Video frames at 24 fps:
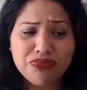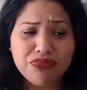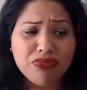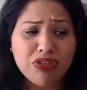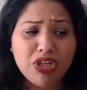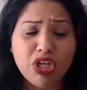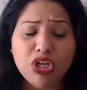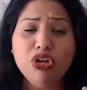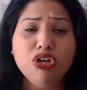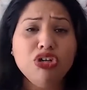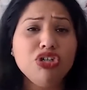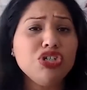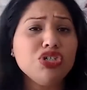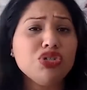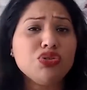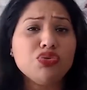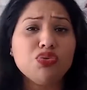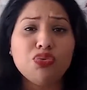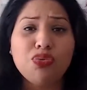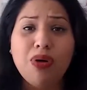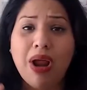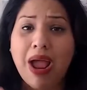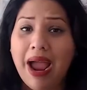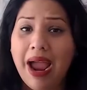you're just
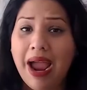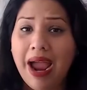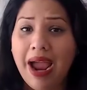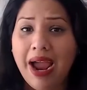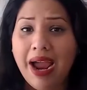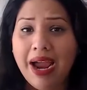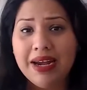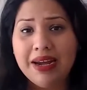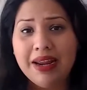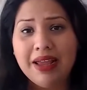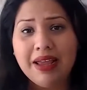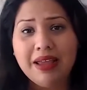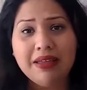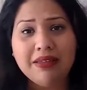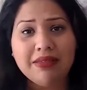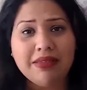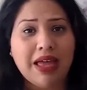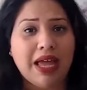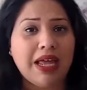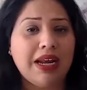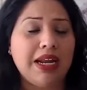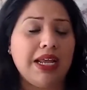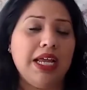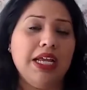riding
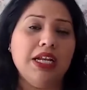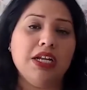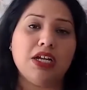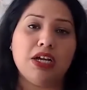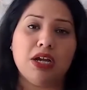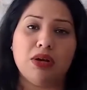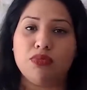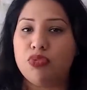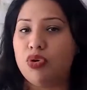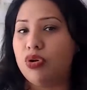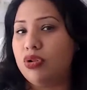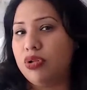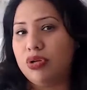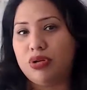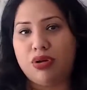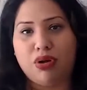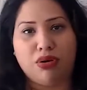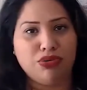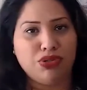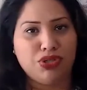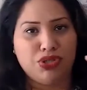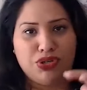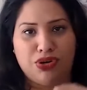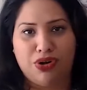that income roller
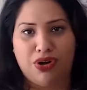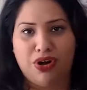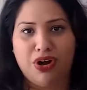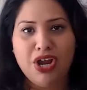coaster.